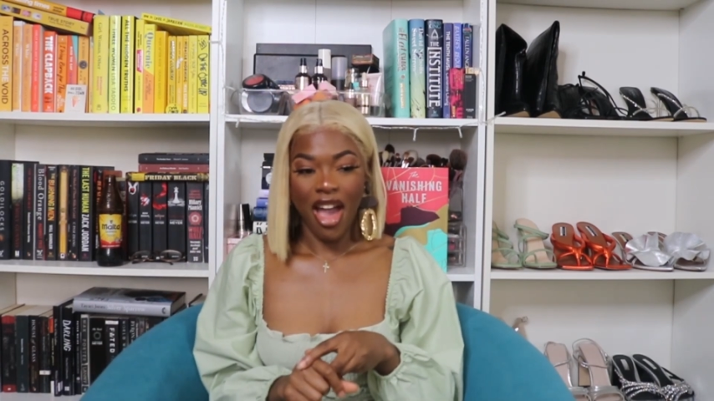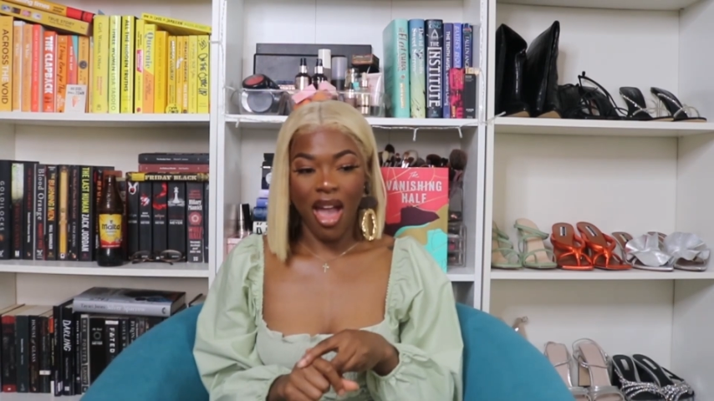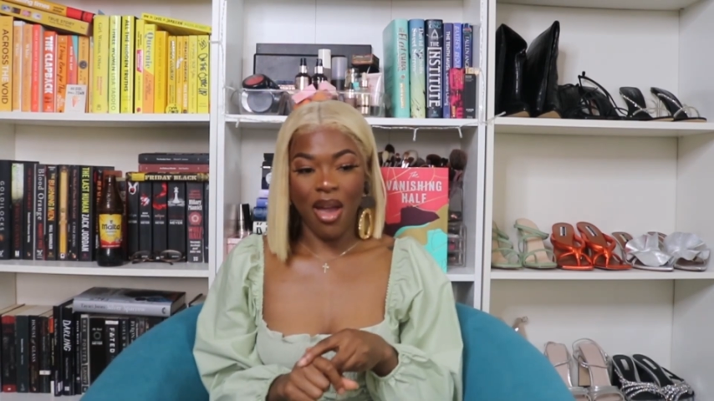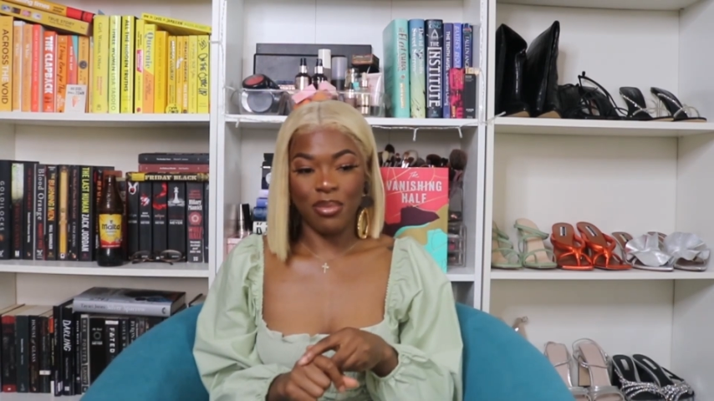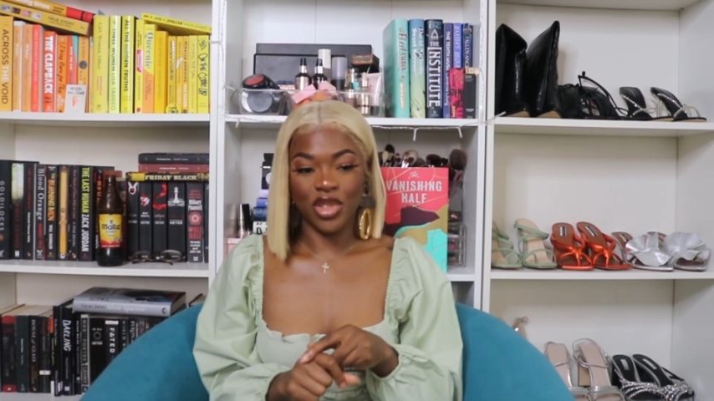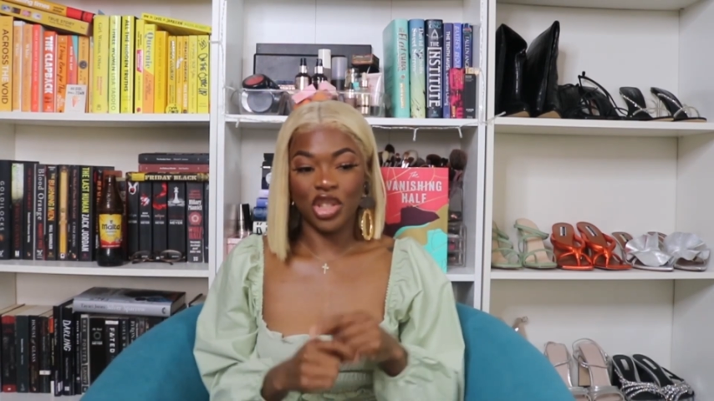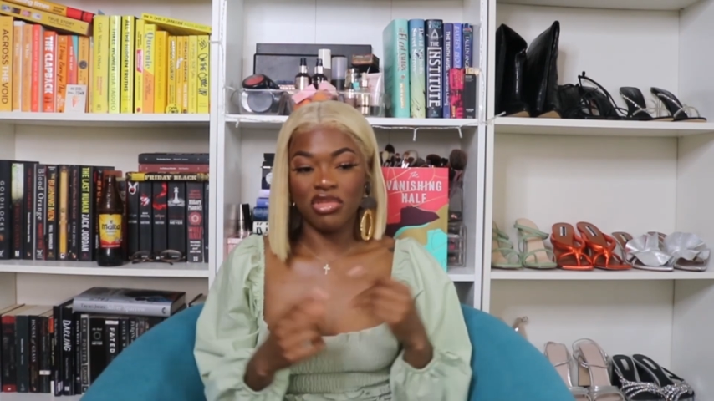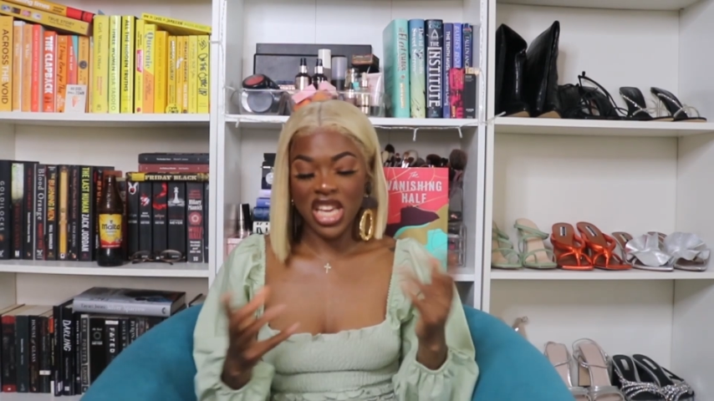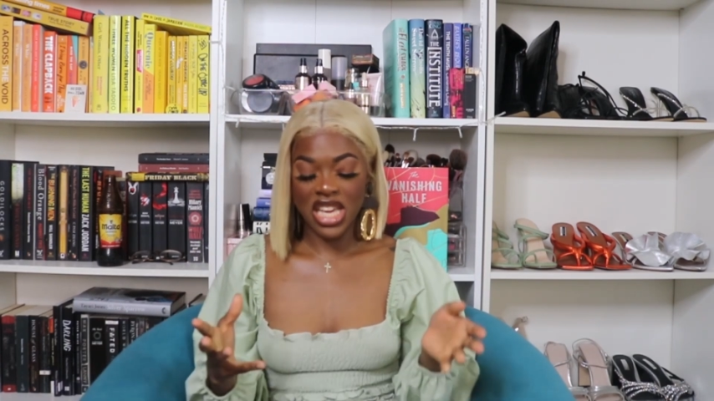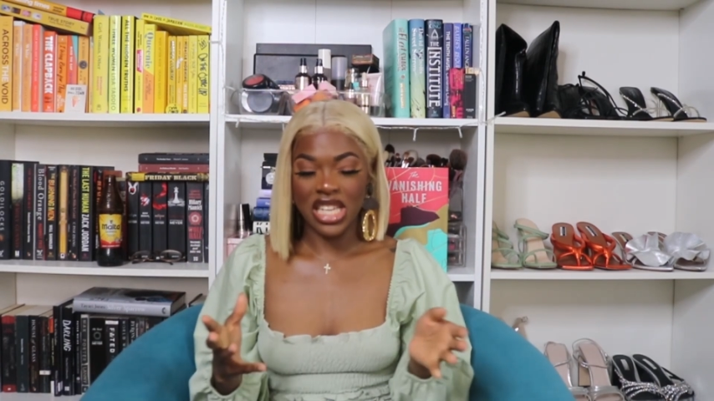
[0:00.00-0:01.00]
to
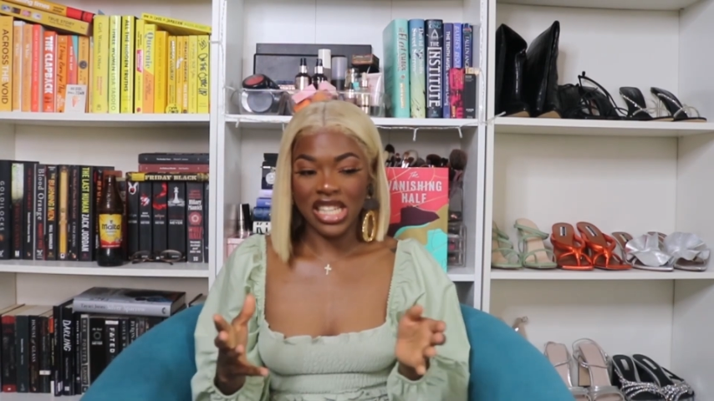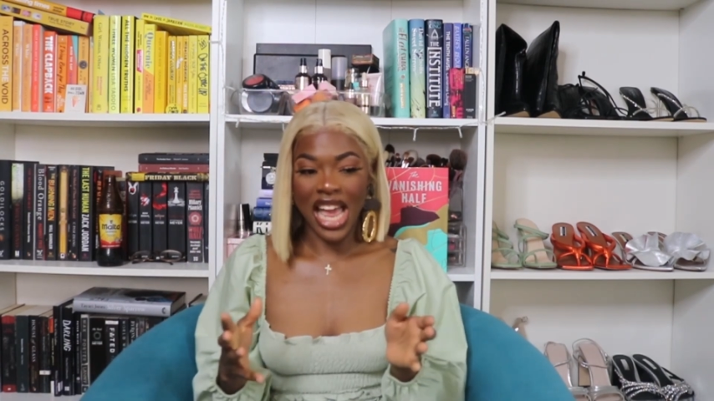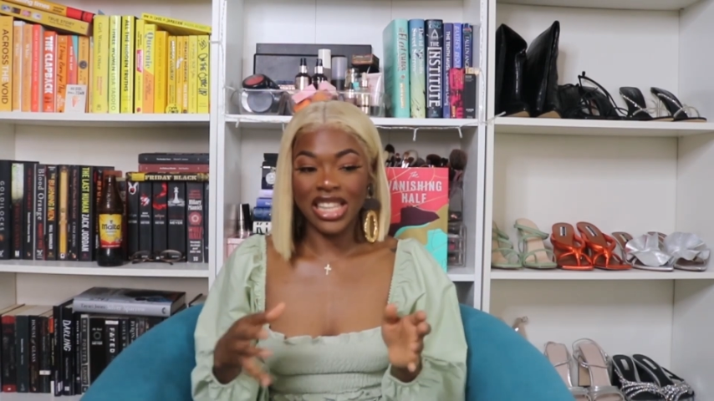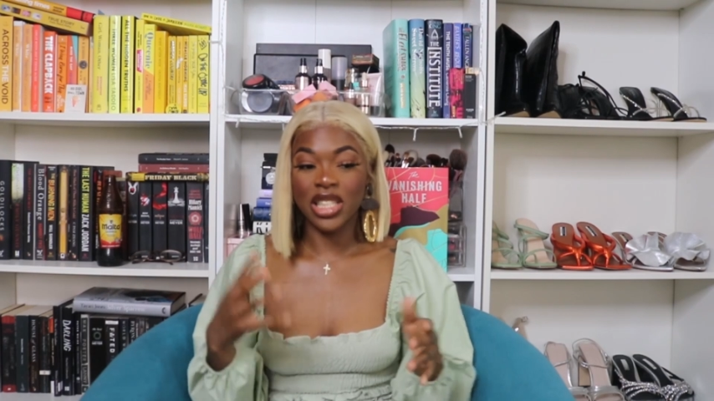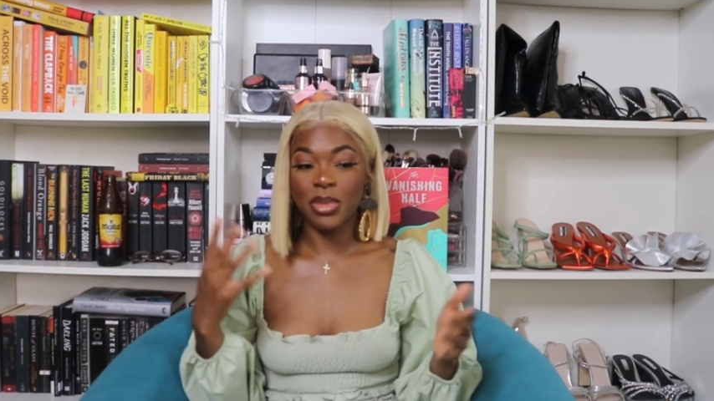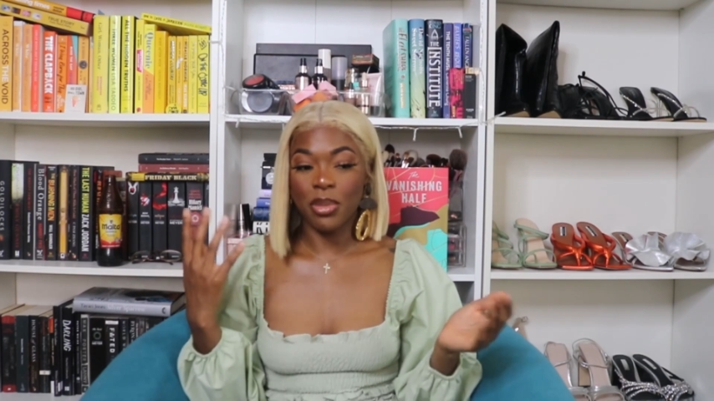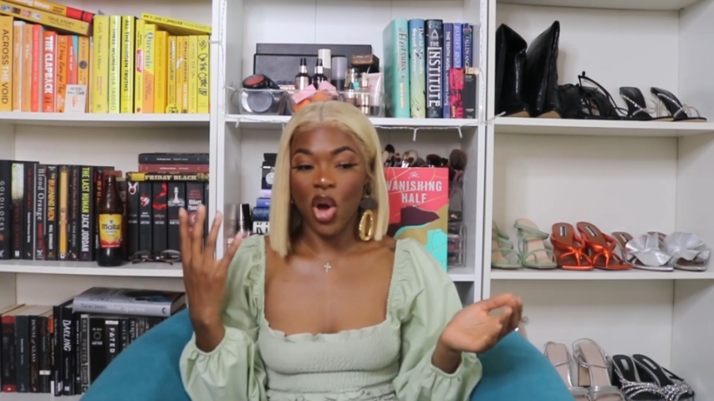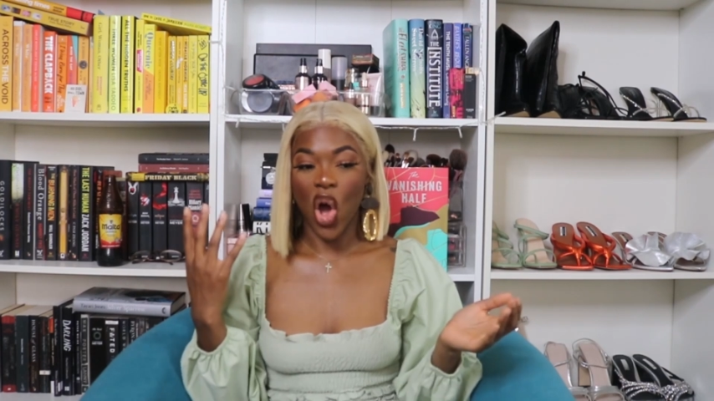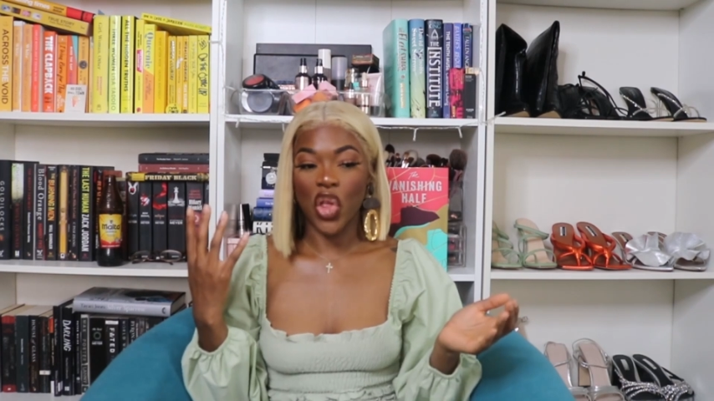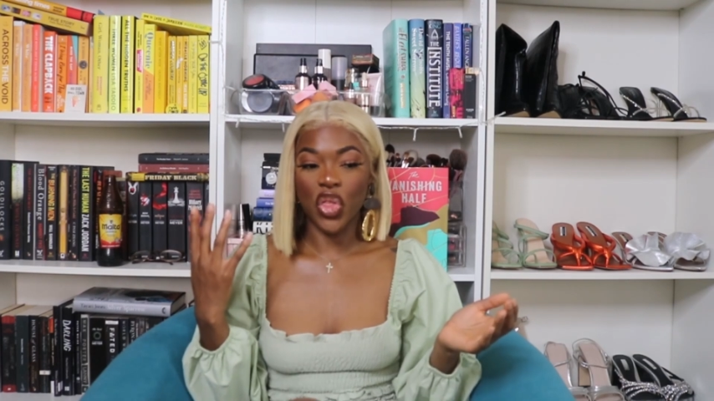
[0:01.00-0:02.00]
read, and some of them
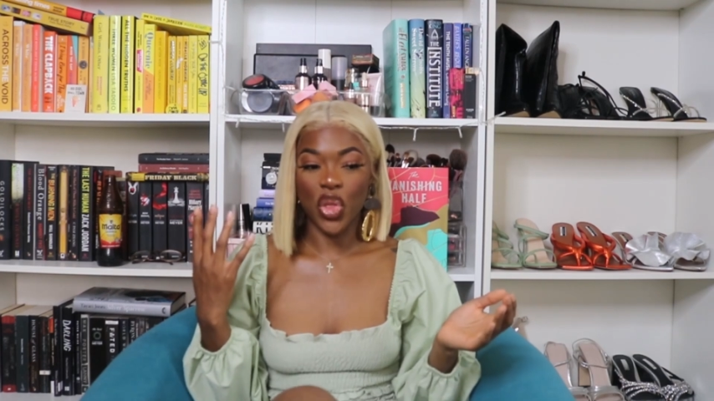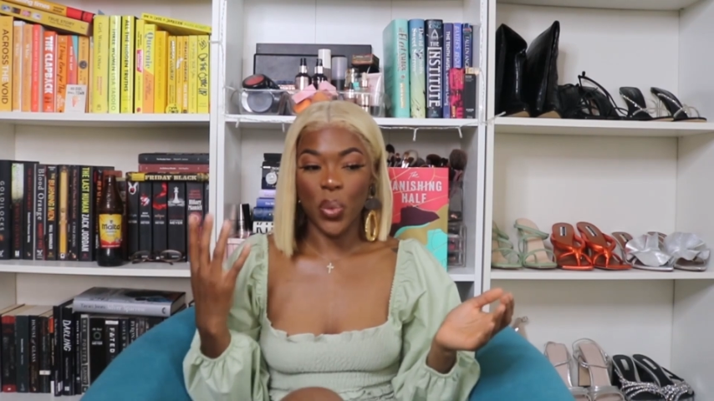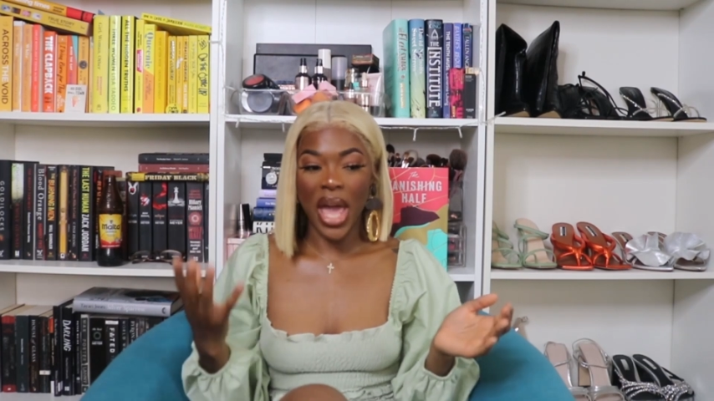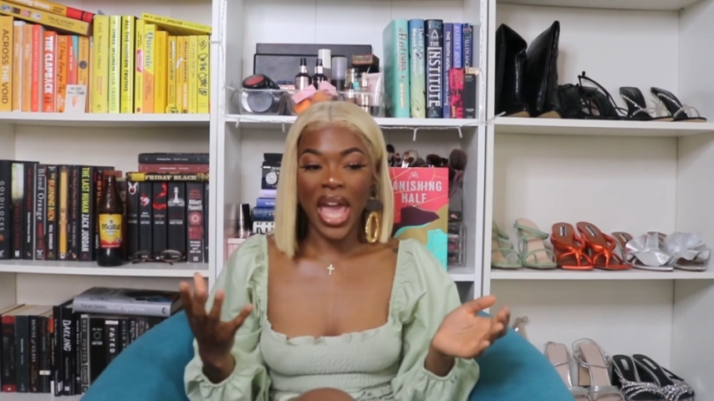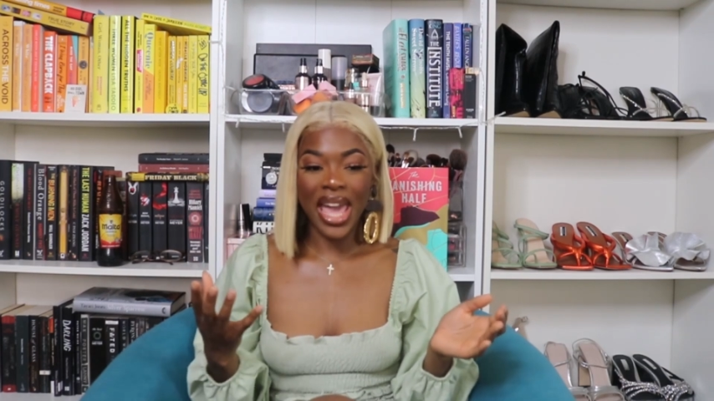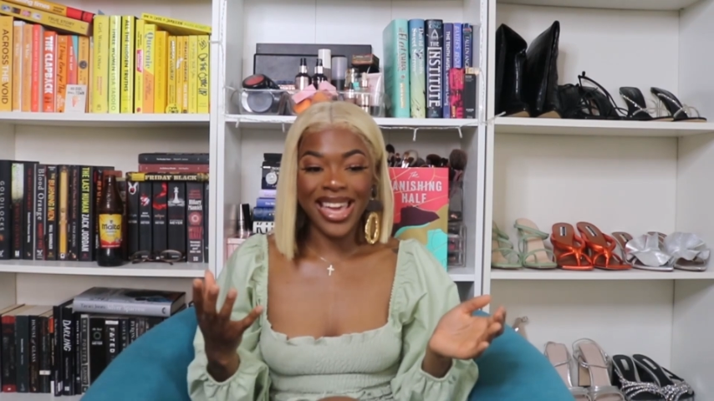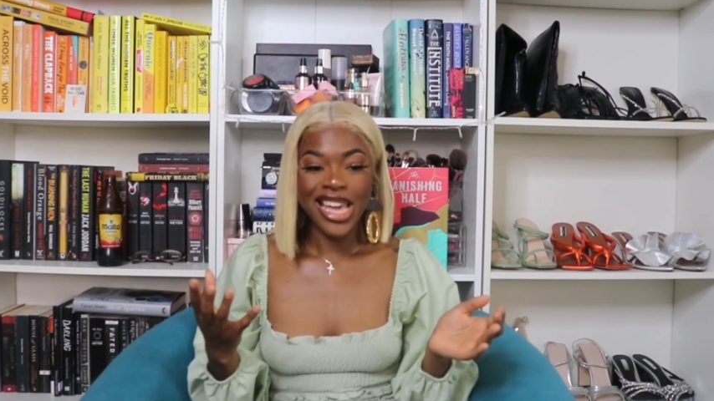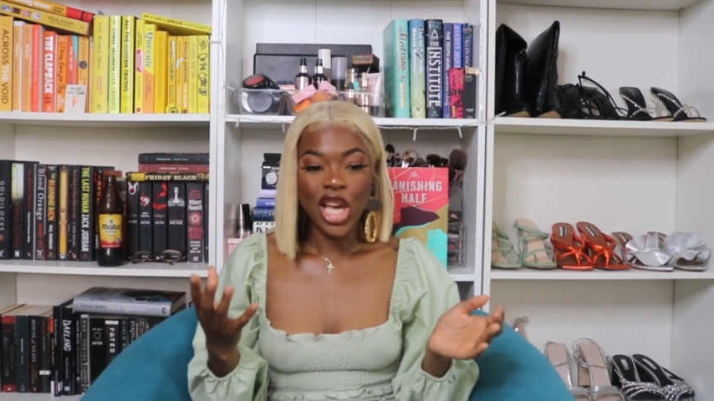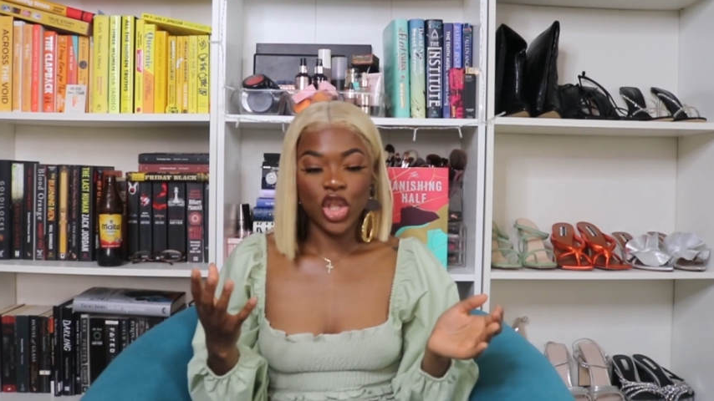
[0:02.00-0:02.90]
are on the way.